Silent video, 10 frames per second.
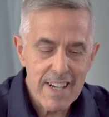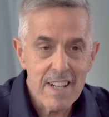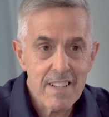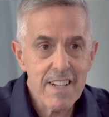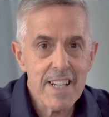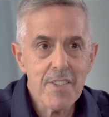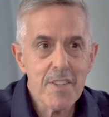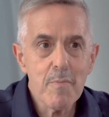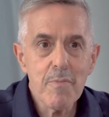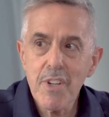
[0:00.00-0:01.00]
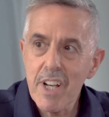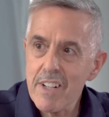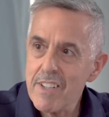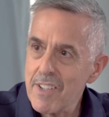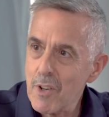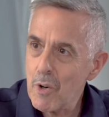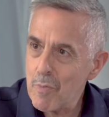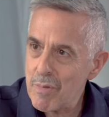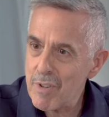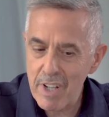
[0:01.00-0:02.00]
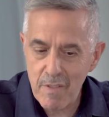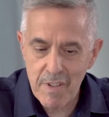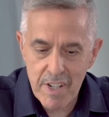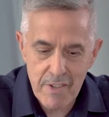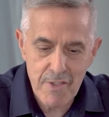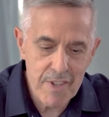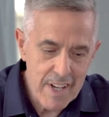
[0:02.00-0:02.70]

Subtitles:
today's subject is corporate governance